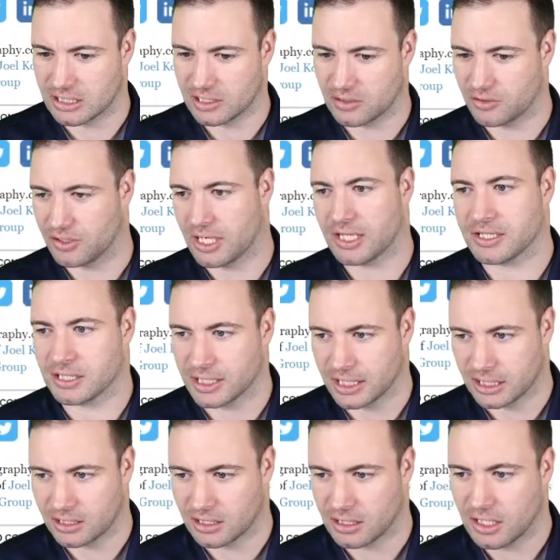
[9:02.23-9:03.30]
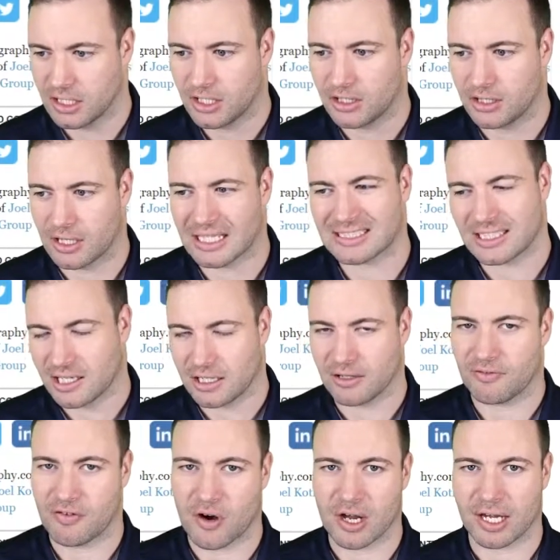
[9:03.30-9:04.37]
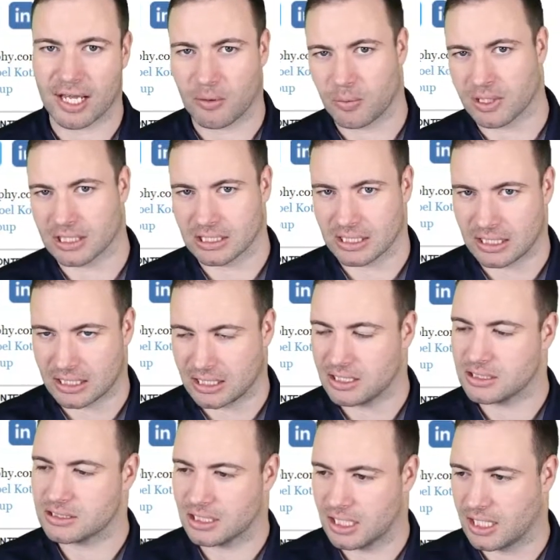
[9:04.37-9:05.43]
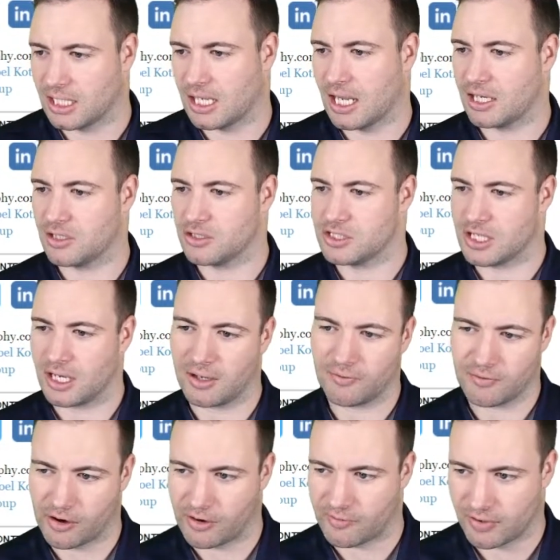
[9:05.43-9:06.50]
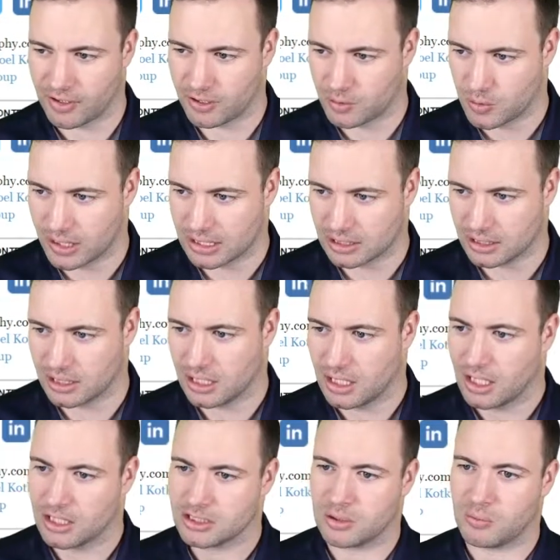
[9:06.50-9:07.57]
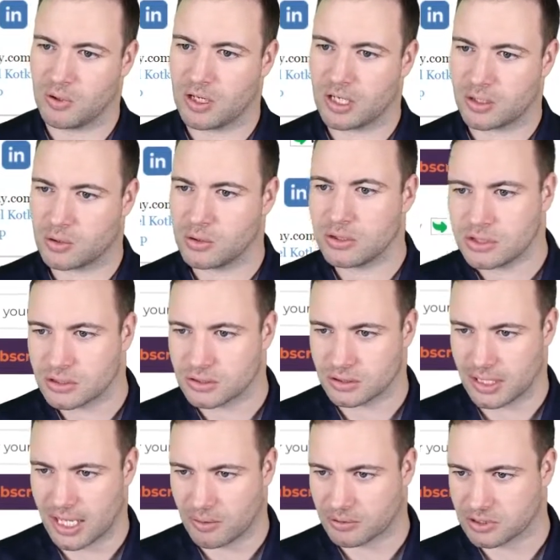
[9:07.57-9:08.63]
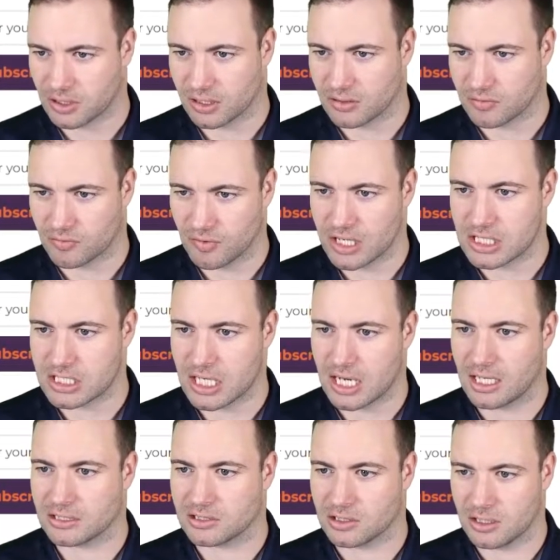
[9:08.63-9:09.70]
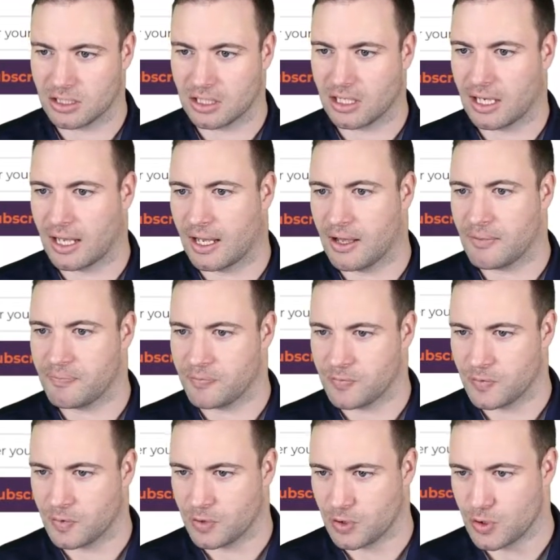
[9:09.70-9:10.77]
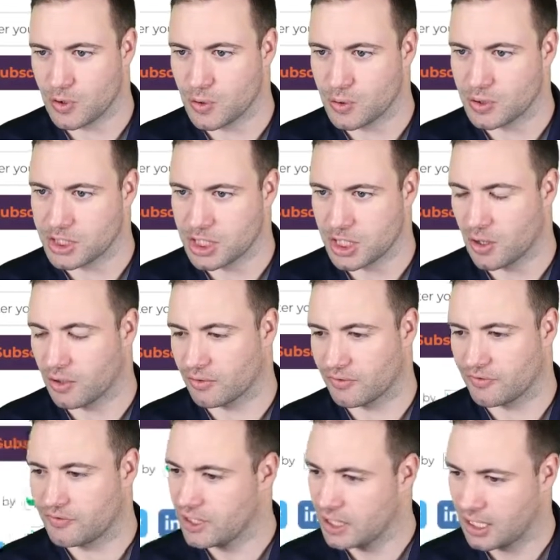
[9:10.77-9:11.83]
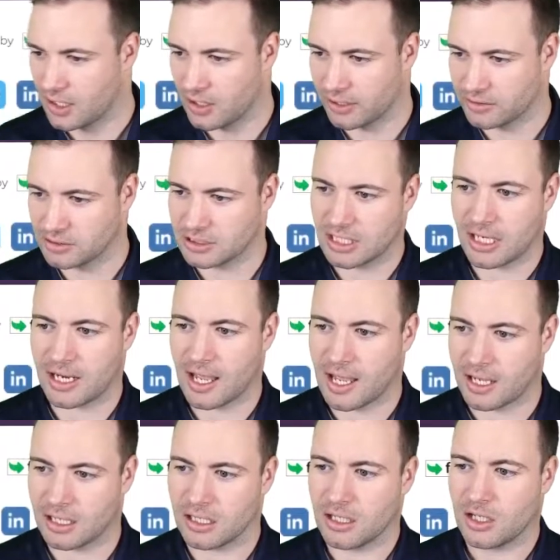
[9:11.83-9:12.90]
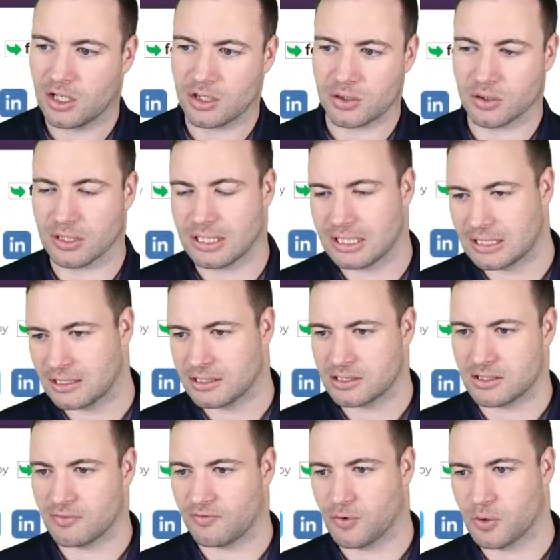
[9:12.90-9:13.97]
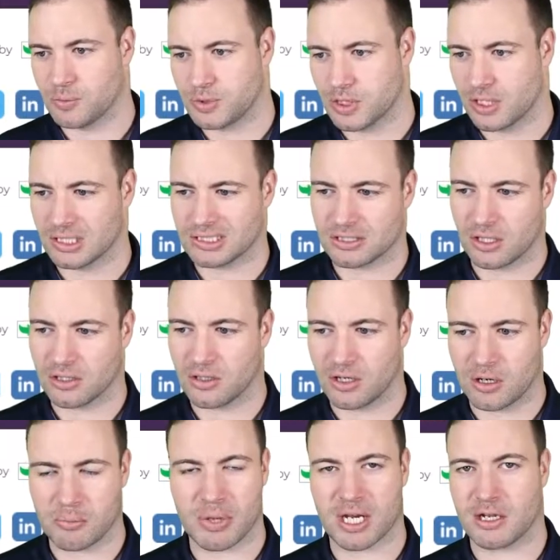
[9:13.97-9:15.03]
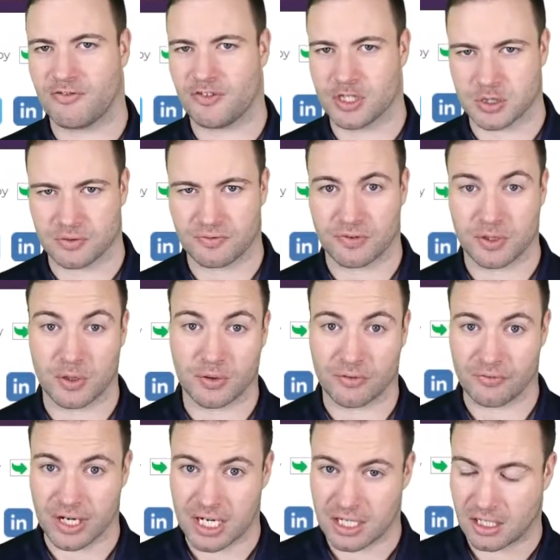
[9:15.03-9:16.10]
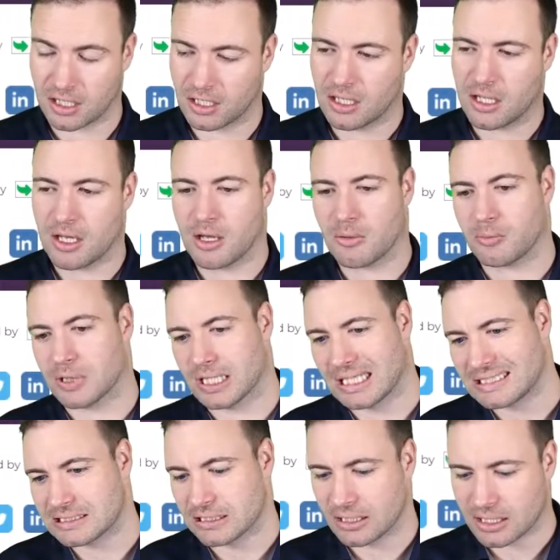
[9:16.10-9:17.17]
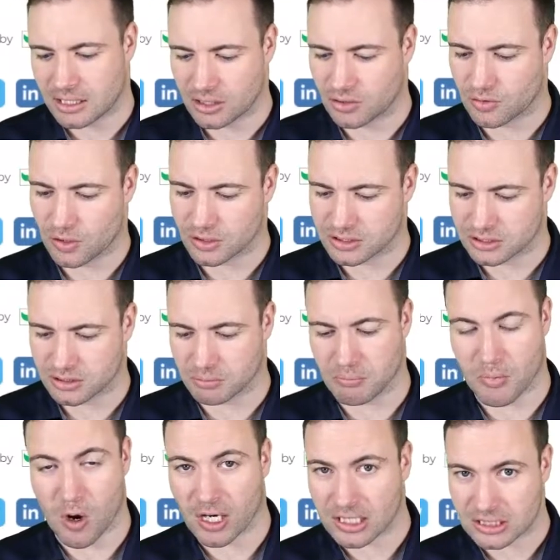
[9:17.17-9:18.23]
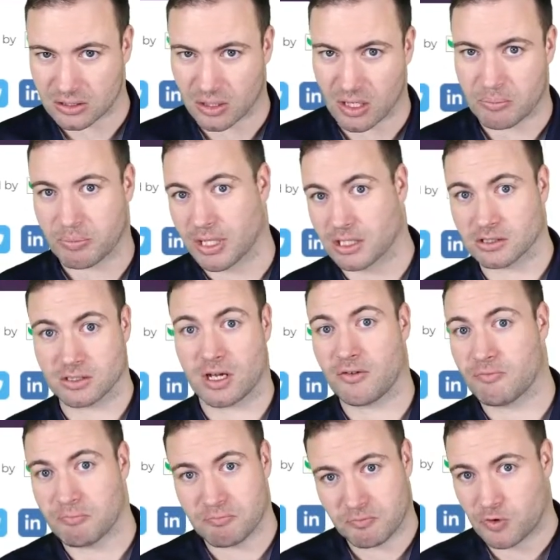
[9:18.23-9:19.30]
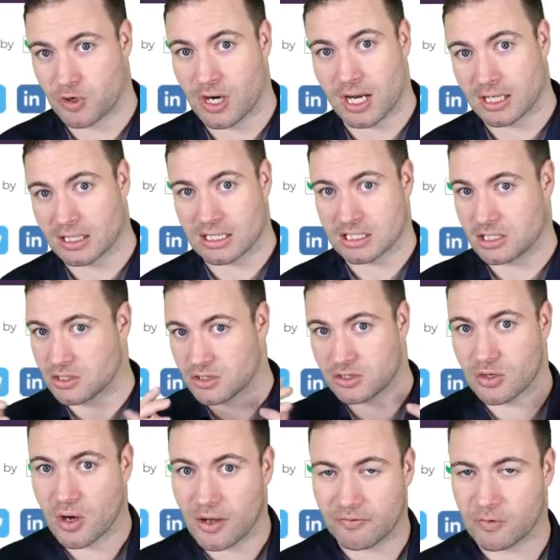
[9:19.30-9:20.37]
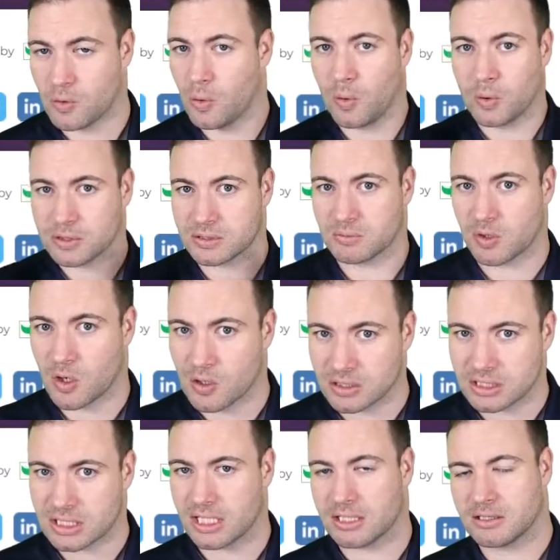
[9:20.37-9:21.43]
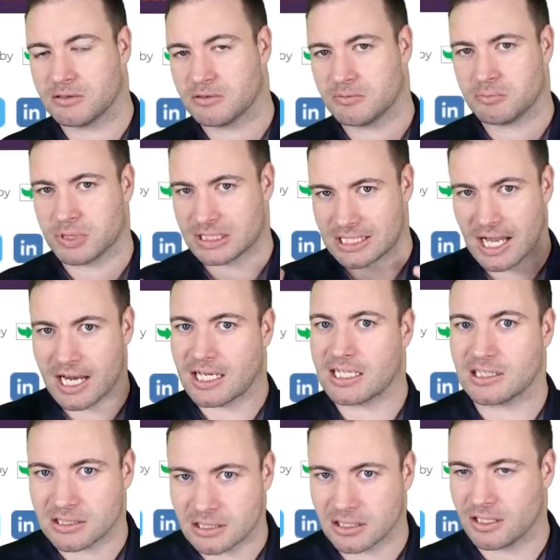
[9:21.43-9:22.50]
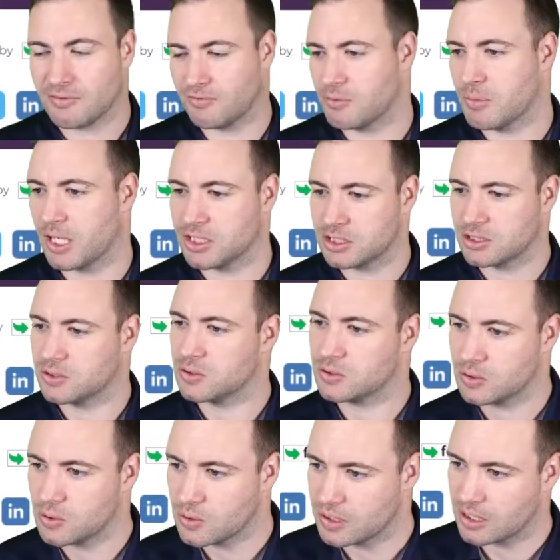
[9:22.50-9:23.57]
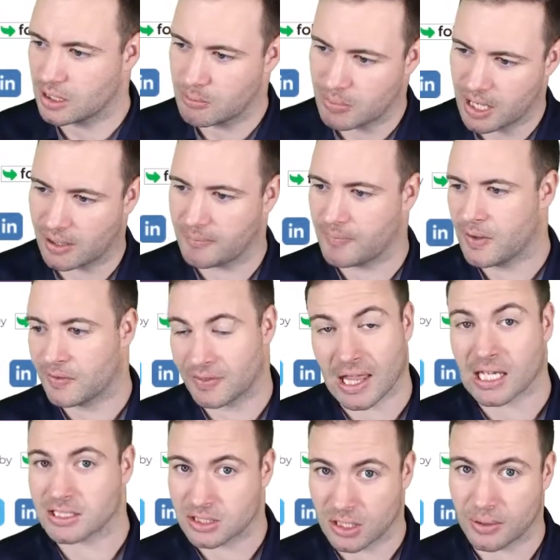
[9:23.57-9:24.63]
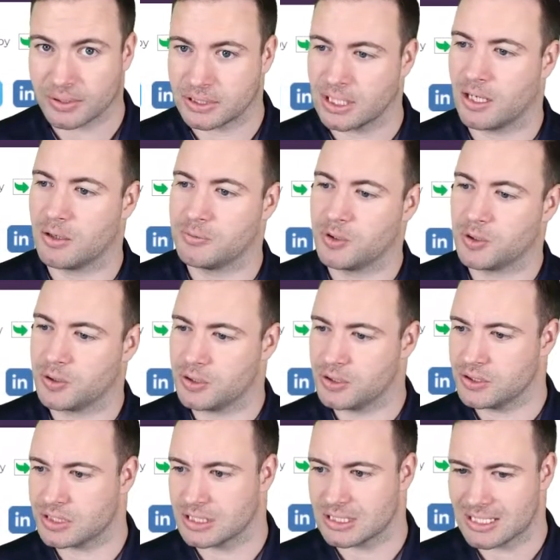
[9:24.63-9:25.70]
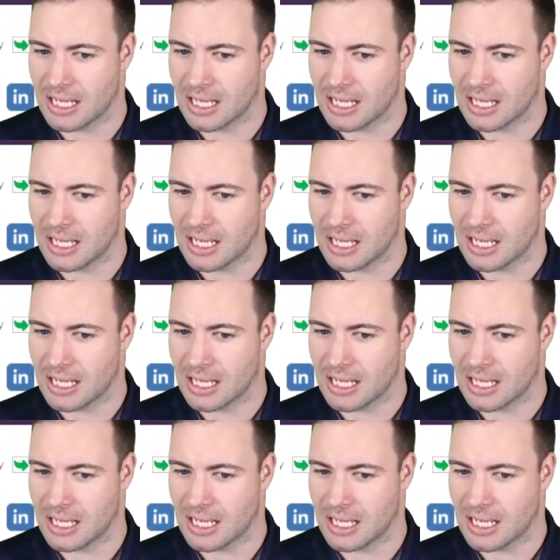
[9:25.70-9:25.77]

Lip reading: or another link? That's how you find out where the link is, and you check it very, very quickly. So what I could do now is I could reach out to new geography, and I could say, hey, you're linking to the Forbes site. It's no longer beneficial for your reader. Please link across to my site because I've created this insightful, awesome content pertaining to the information you're talking about. That's going to help your users.